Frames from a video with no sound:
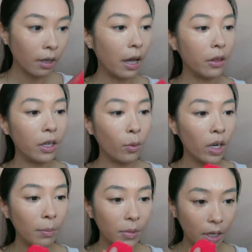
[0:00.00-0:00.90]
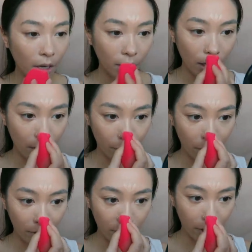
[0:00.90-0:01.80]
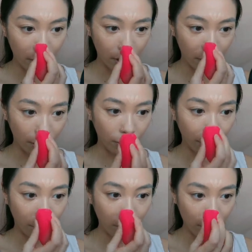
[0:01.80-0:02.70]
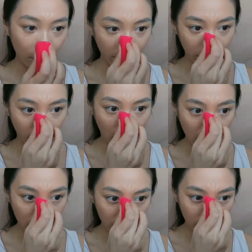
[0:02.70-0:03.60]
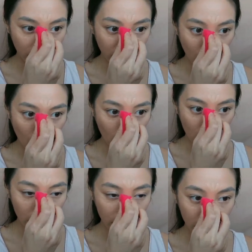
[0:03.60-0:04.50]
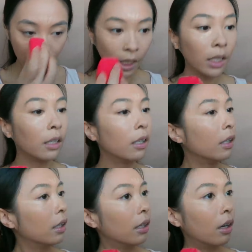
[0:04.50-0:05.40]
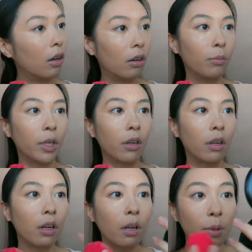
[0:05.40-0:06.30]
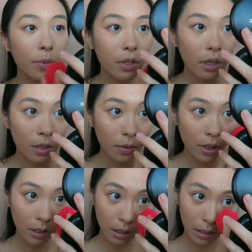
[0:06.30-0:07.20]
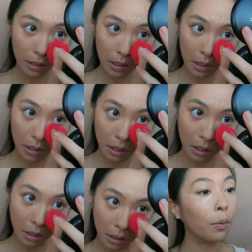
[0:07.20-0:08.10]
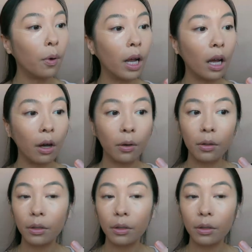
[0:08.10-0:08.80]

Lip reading: I think when I'm darker, I'd probably be like a 3.5 or a 4. Oh my god, I'm obsessed with this concealer. Wow.